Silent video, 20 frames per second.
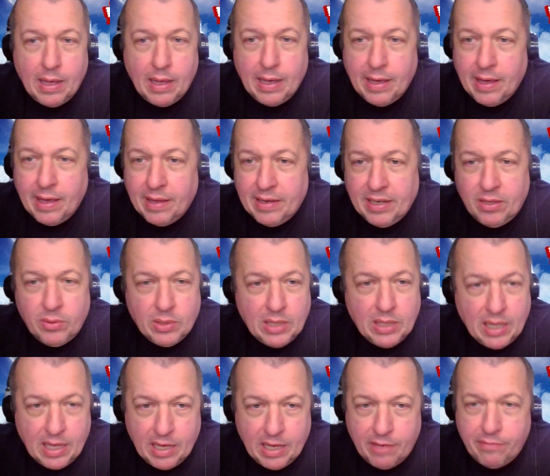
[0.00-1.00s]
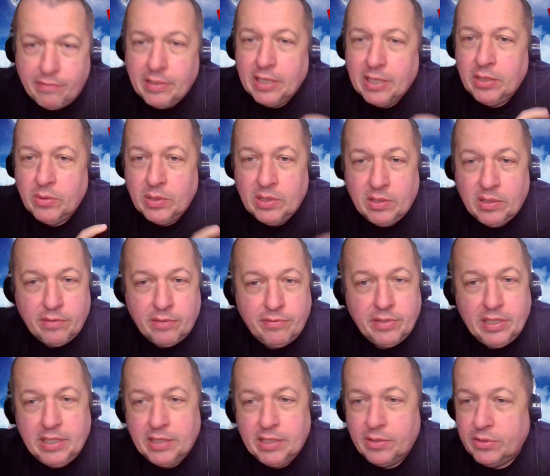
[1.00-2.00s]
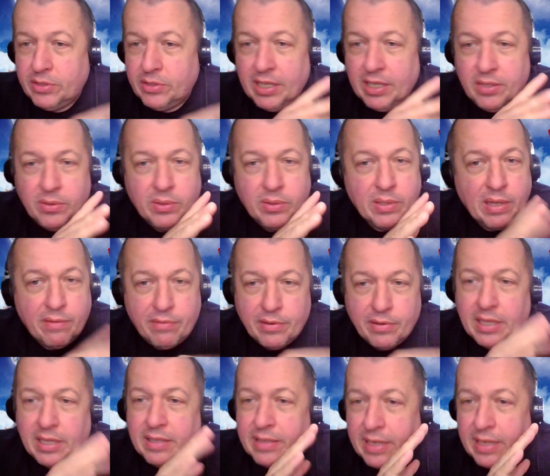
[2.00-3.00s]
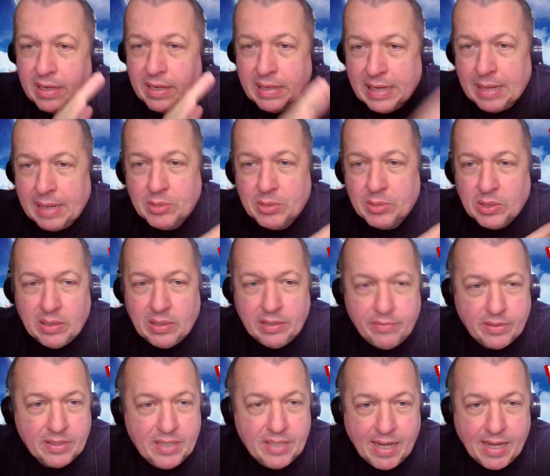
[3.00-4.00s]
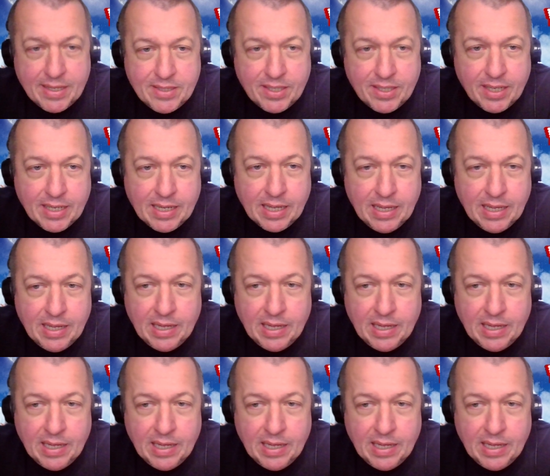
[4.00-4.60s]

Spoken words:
They do it live, they do it on the videos, they do it everything. They are absolutely fantastic.